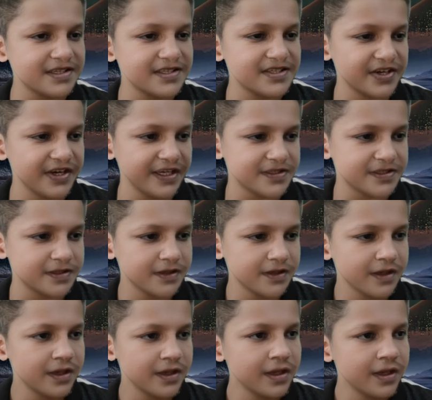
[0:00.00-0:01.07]
race.
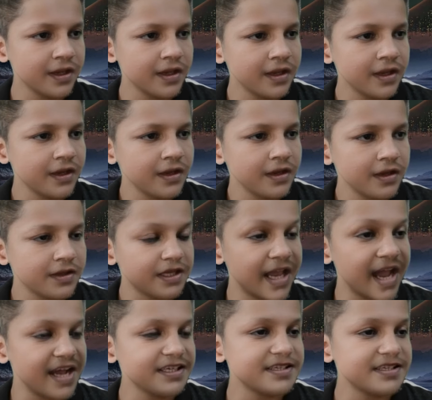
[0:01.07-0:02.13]
The
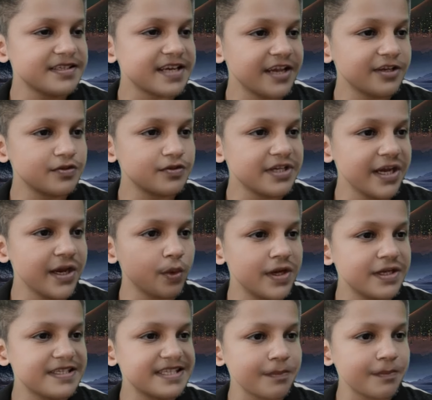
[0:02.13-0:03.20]
Guardians try to stay one
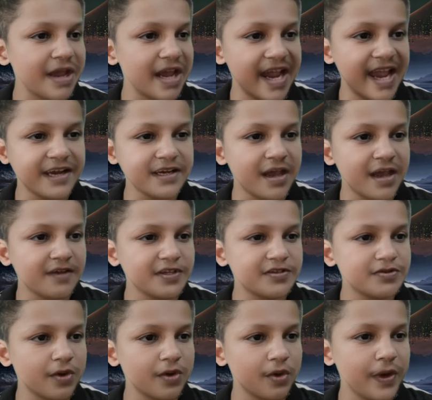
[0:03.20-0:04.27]
step ahead of the
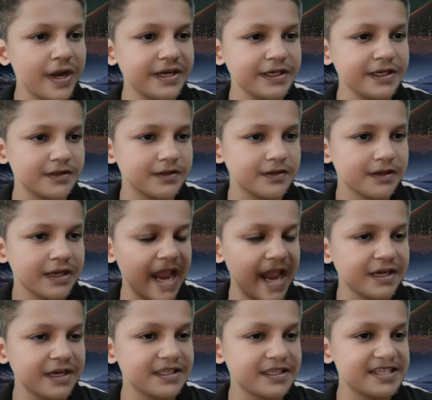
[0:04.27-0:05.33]
Sovereign
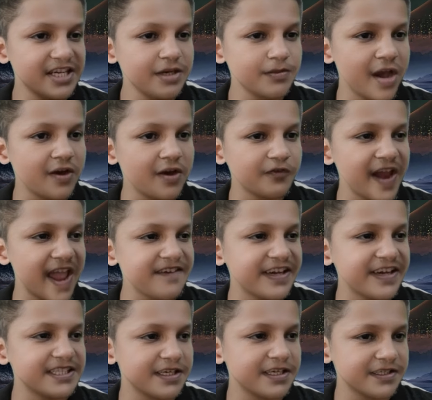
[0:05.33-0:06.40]
and the team of
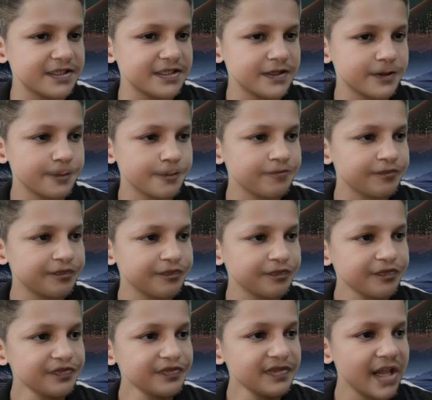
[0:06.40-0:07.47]
Ravagers,
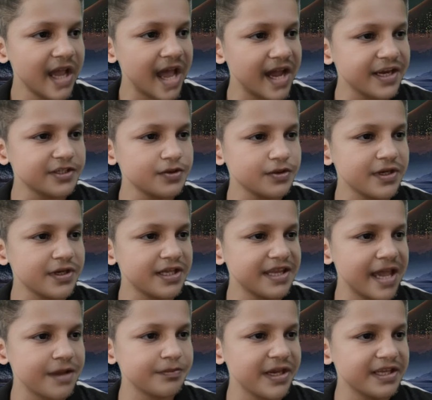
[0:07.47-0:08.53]
hired to kill
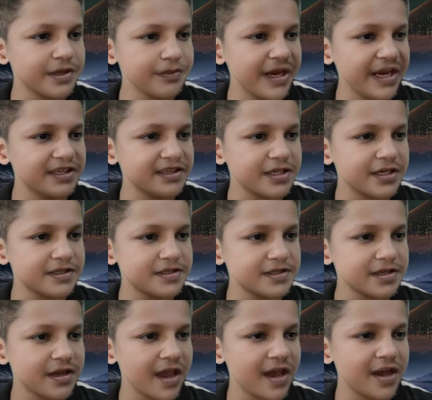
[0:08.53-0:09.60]
them in the main thrust
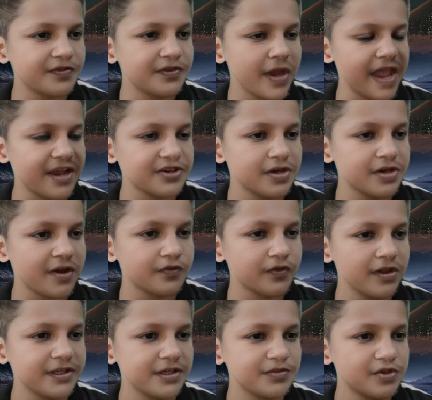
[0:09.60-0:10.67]
of the action of
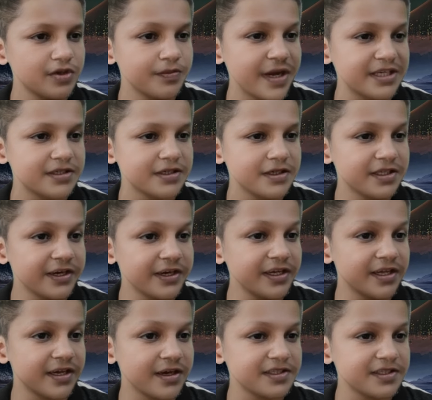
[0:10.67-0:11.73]
Volume two, but the real
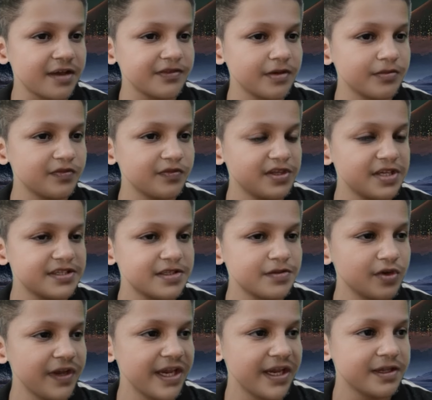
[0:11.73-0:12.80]
heart of them, this
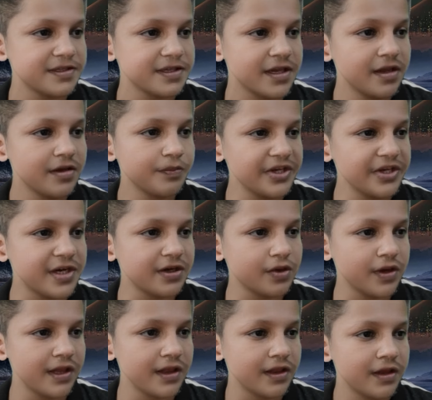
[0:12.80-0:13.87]
movie is Peter
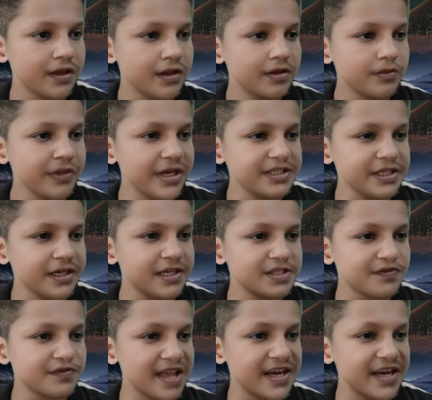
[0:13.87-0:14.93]
Quill meeting his
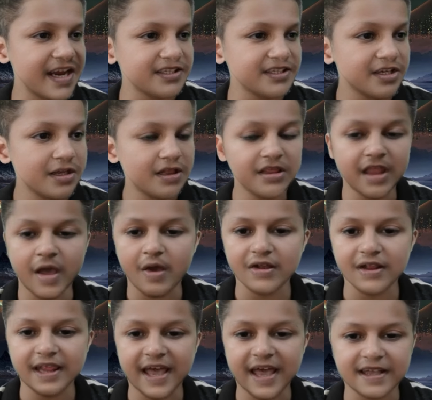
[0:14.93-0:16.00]
father at long
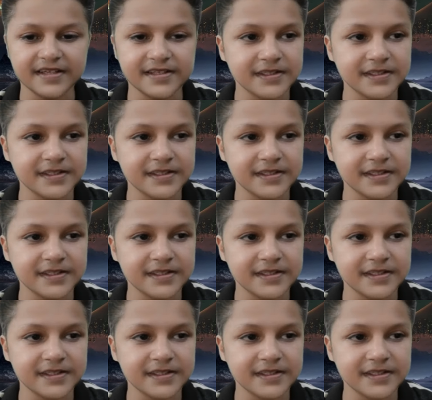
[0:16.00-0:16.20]
last.